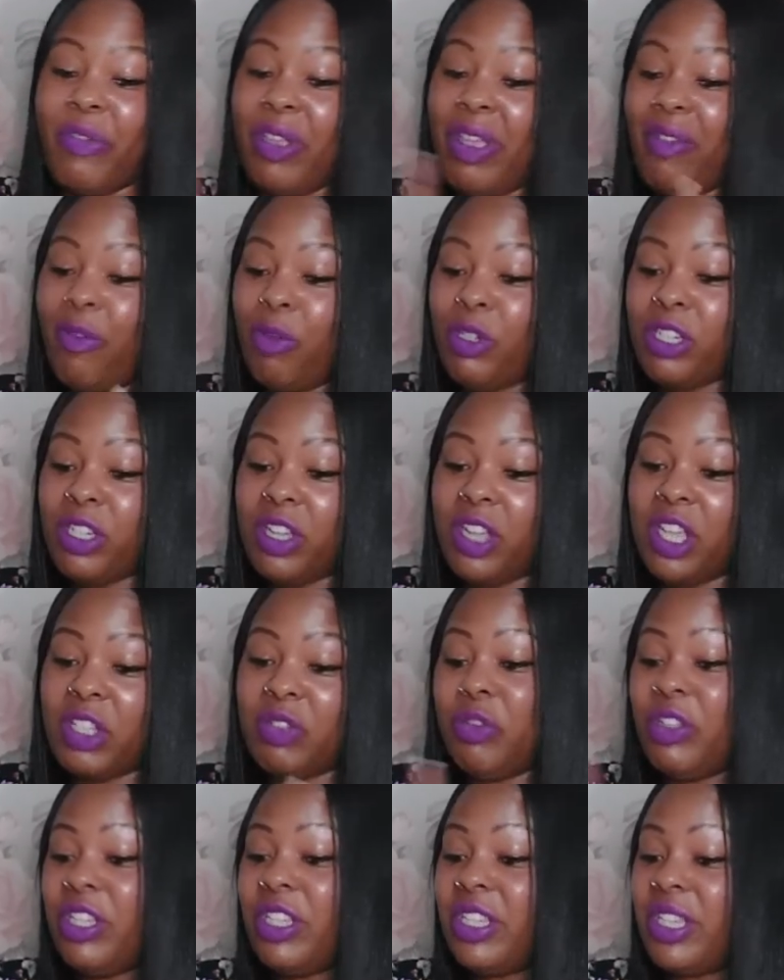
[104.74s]
haven't watched the
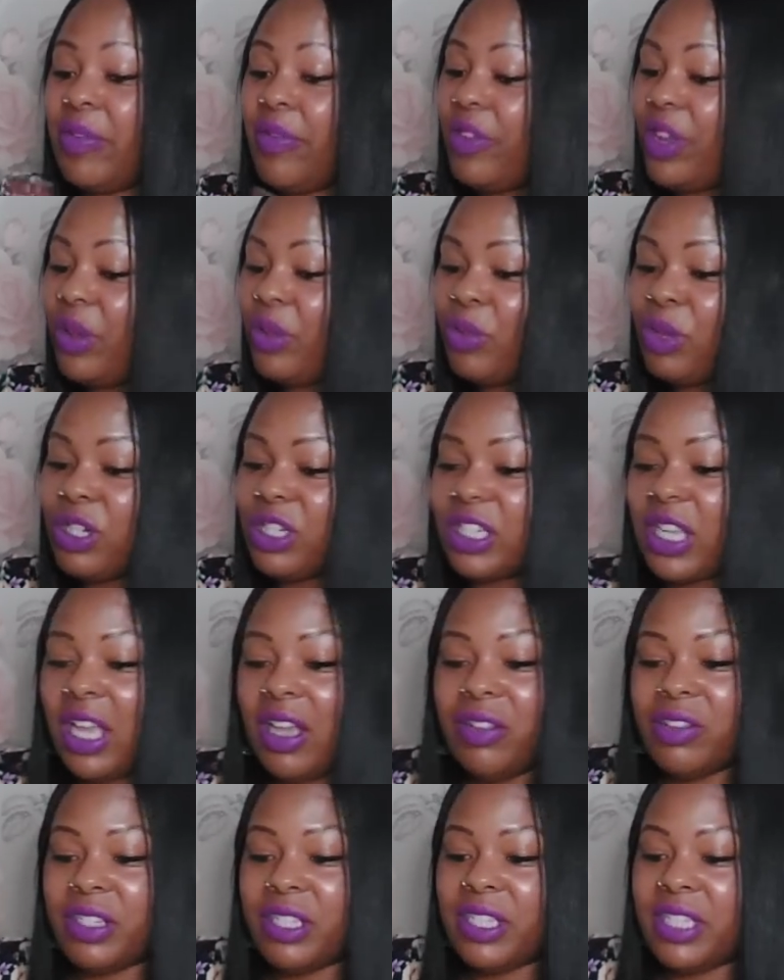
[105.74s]
last reading, definitely watch that.
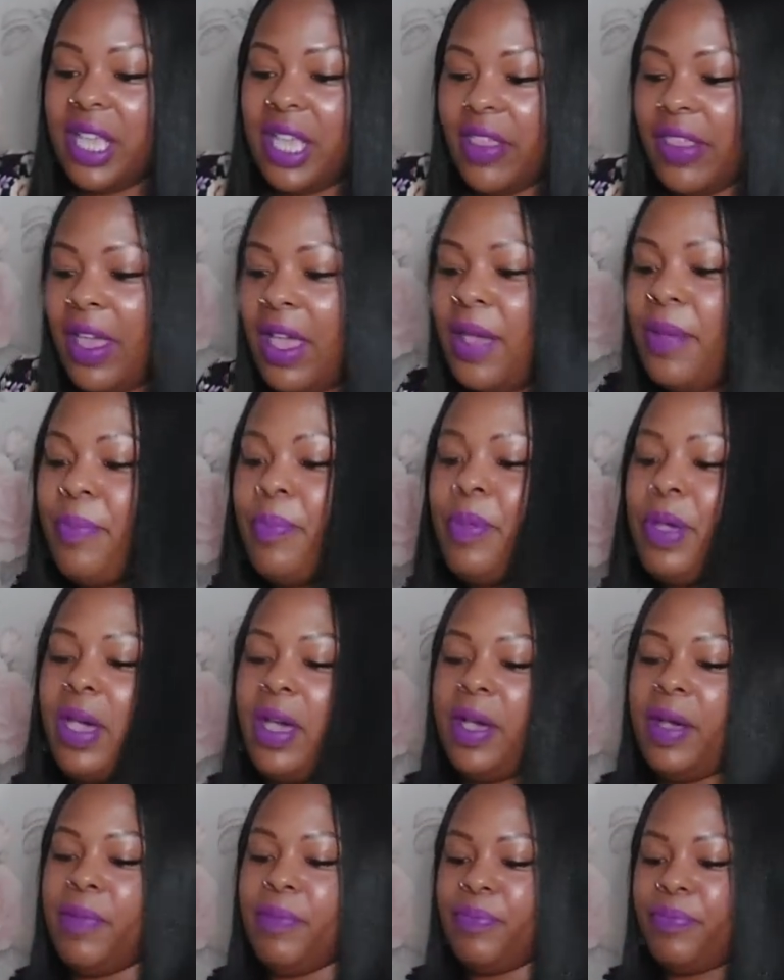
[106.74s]
I'll just say that.
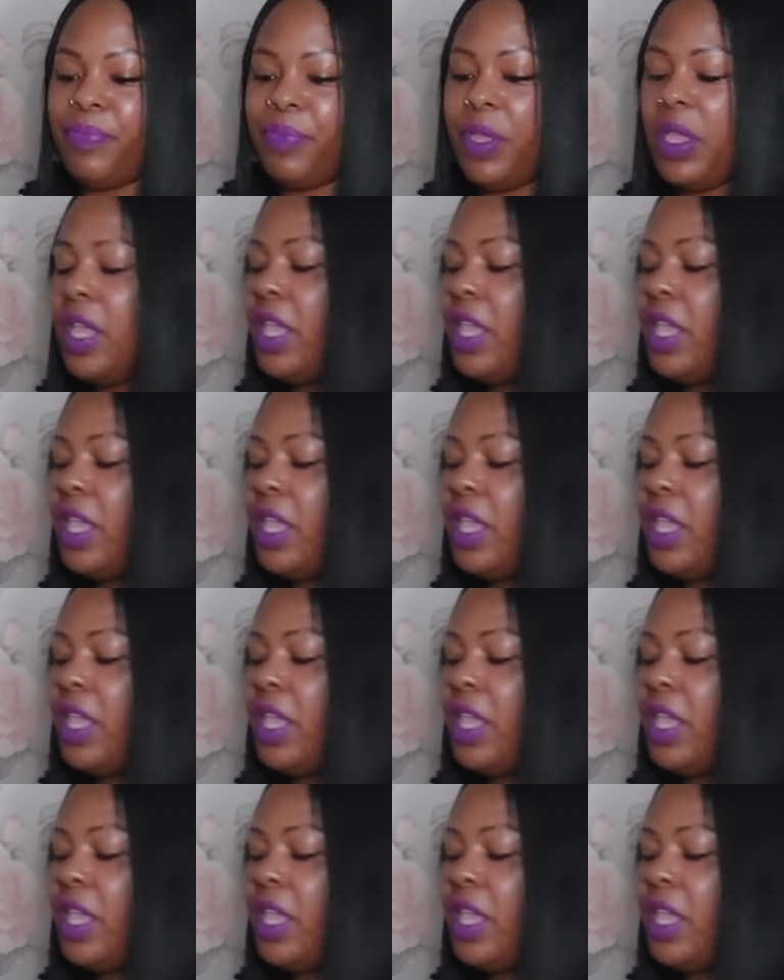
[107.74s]
But,